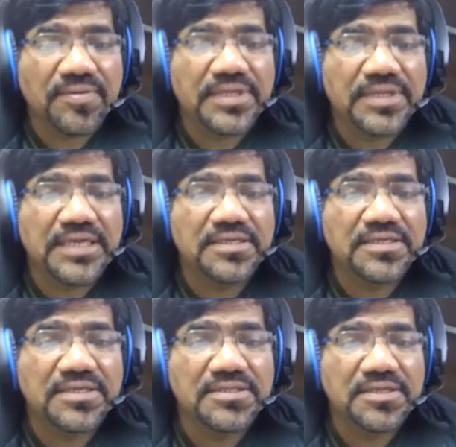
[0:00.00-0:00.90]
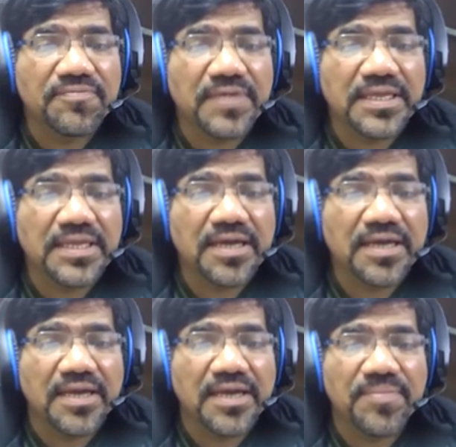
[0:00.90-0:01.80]
That is a very
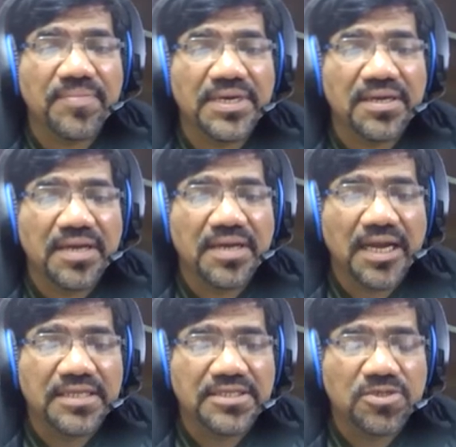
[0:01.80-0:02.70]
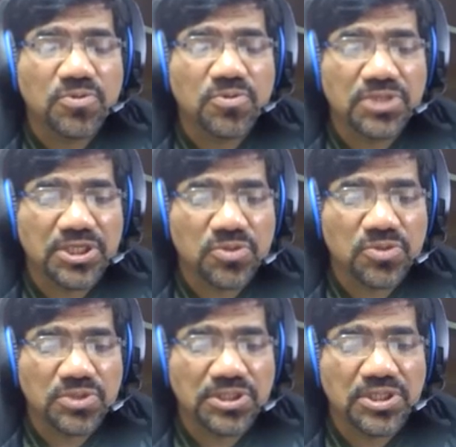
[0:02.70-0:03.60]
high number, and that's a good thing to
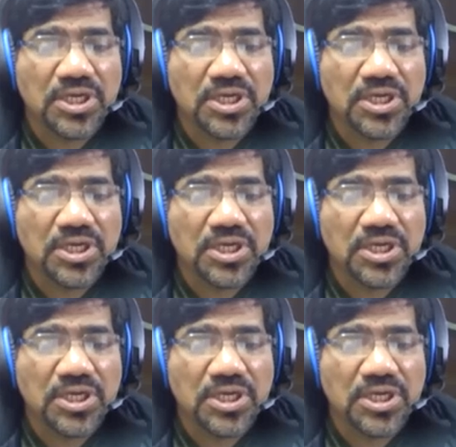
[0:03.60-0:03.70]
see.